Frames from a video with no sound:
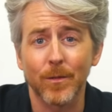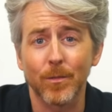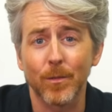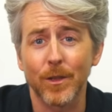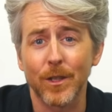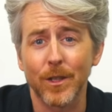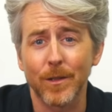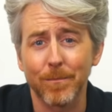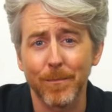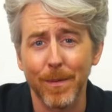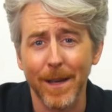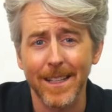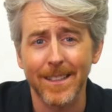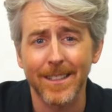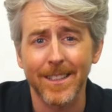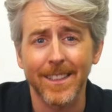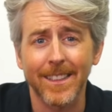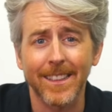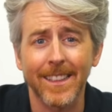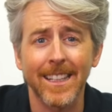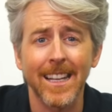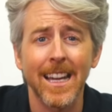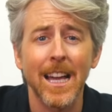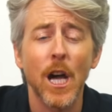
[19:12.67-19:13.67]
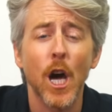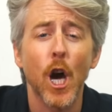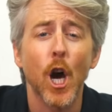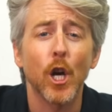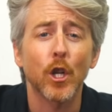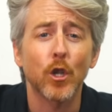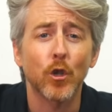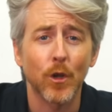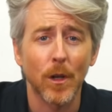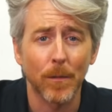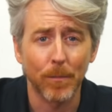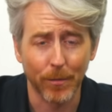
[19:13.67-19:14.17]
which is basically a
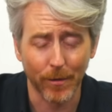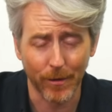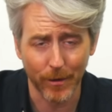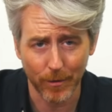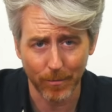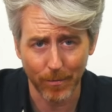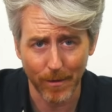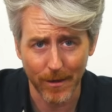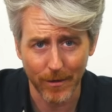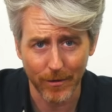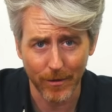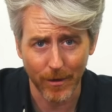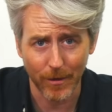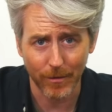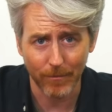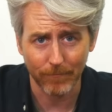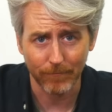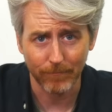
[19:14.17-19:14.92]
triple espresso.